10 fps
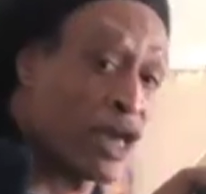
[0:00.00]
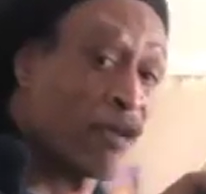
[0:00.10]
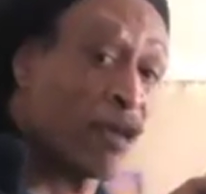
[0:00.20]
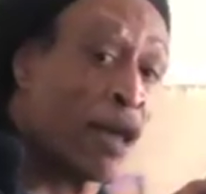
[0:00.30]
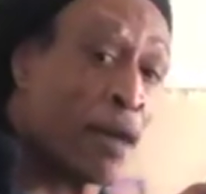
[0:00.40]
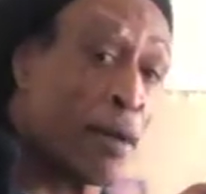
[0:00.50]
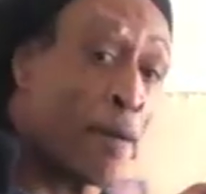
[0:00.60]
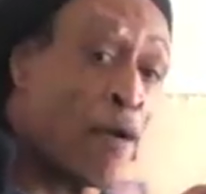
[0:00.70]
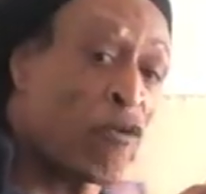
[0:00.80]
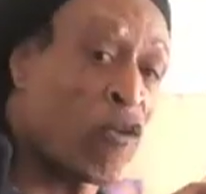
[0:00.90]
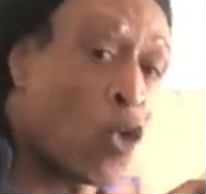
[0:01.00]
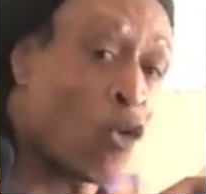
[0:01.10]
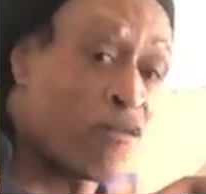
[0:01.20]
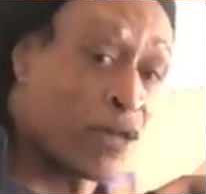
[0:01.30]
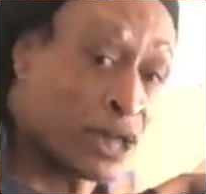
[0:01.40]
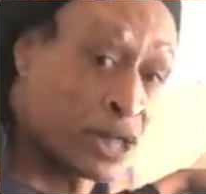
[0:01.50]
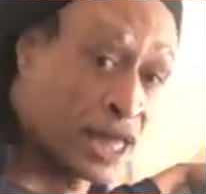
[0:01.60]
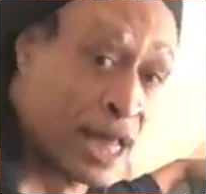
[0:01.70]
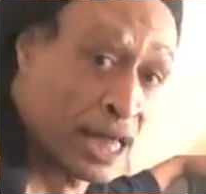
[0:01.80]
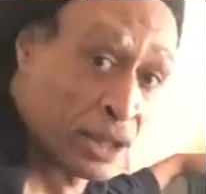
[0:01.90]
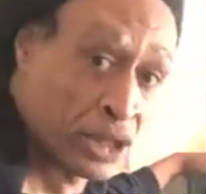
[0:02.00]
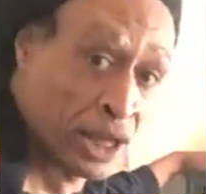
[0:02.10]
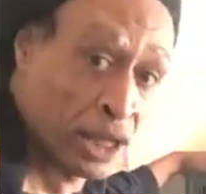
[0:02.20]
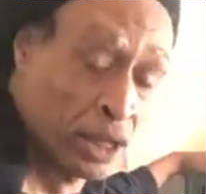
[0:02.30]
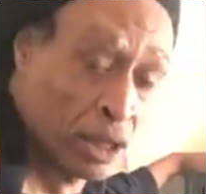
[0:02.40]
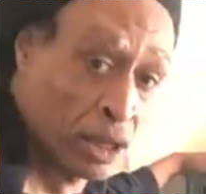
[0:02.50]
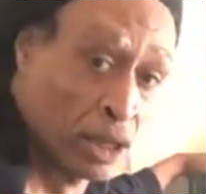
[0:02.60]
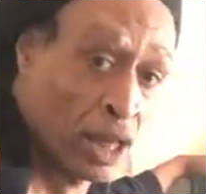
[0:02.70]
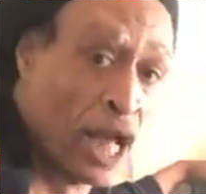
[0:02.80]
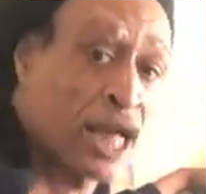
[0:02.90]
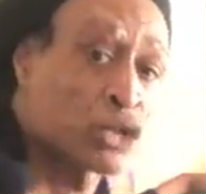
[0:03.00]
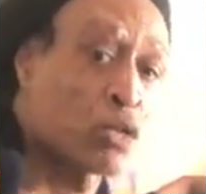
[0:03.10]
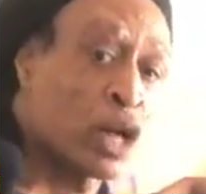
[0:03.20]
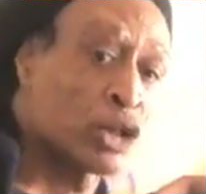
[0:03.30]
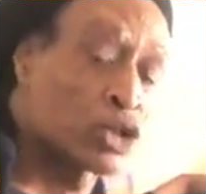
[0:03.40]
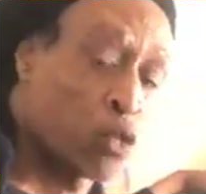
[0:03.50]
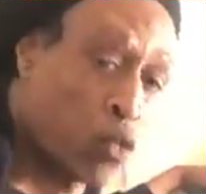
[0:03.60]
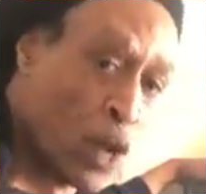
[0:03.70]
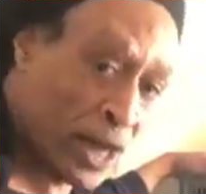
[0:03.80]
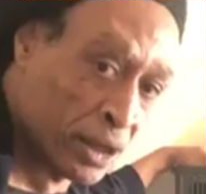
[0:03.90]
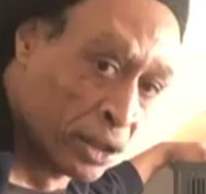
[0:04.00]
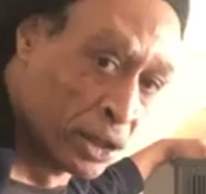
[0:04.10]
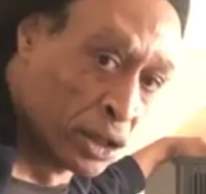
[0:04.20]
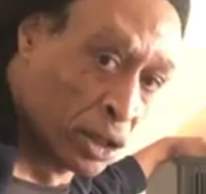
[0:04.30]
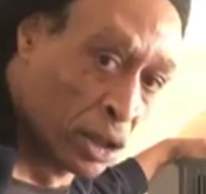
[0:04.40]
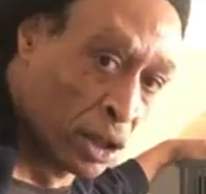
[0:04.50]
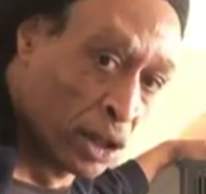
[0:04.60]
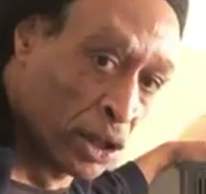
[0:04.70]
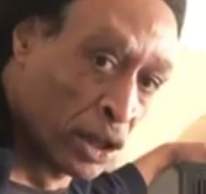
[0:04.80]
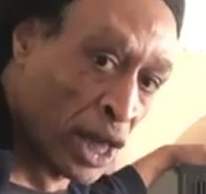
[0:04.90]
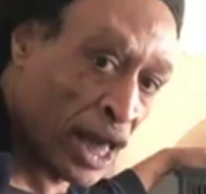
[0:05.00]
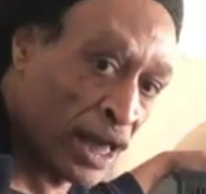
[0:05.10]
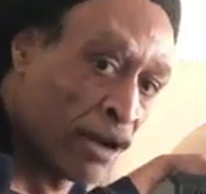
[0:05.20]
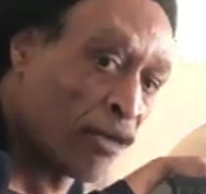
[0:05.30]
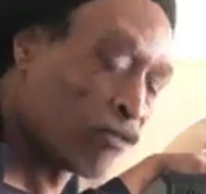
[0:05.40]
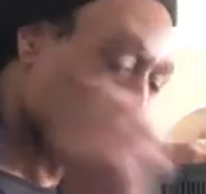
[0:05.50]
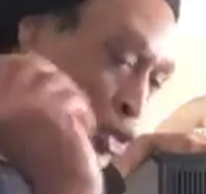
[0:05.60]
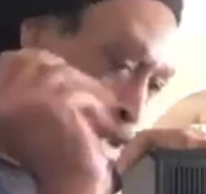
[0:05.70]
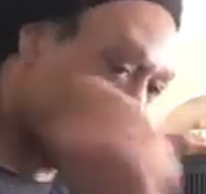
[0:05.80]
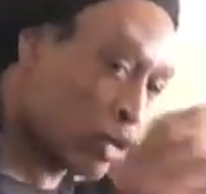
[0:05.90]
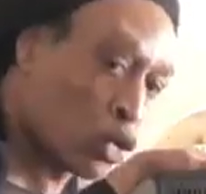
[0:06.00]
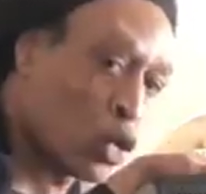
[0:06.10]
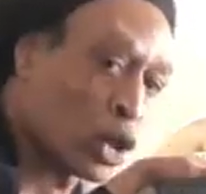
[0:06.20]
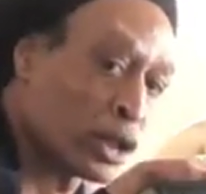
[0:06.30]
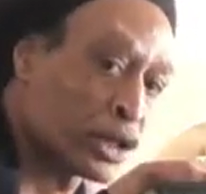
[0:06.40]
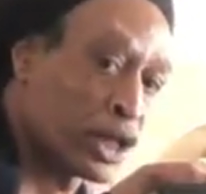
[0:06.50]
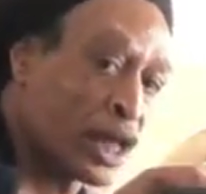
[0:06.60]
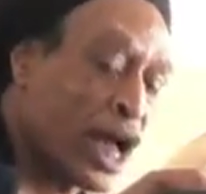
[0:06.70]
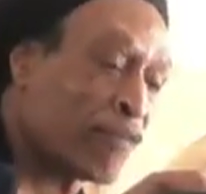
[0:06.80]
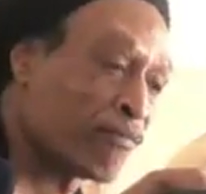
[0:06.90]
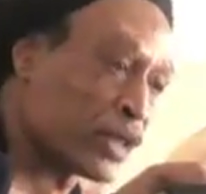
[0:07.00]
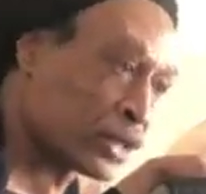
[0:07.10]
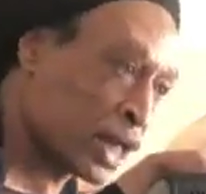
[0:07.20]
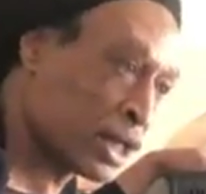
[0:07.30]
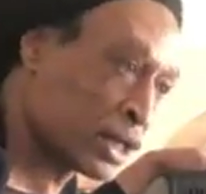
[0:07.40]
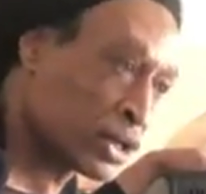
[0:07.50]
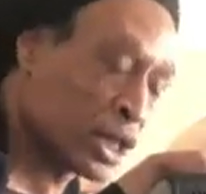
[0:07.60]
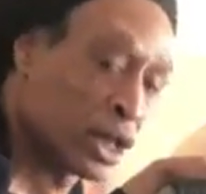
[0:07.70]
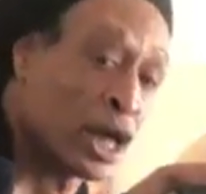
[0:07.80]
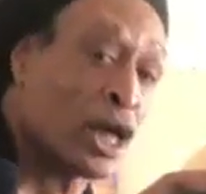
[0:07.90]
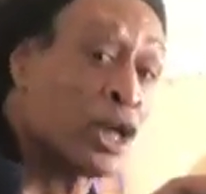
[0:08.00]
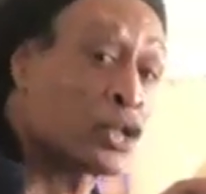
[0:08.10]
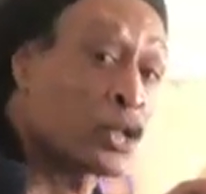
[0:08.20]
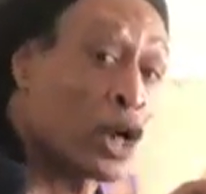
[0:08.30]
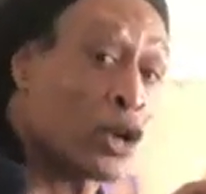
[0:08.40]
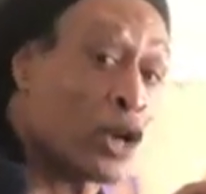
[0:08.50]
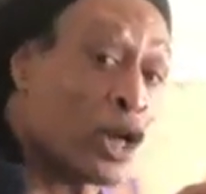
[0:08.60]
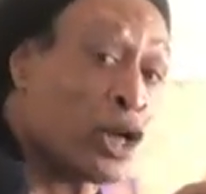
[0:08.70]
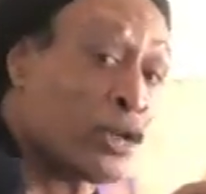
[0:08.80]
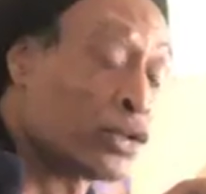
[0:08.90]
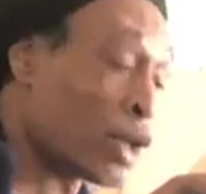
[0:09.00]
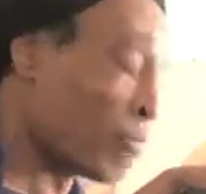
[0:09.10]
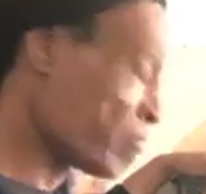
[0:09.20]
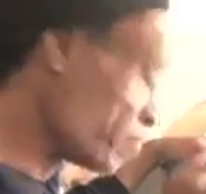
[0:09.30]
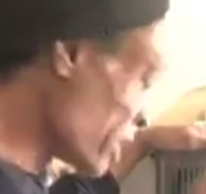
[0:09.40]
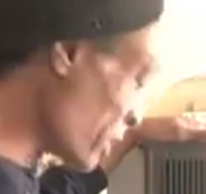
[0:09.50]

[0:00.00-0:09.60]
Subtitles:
built it for fidelity as well as weight, yeah, for sound quality and fidelity. So the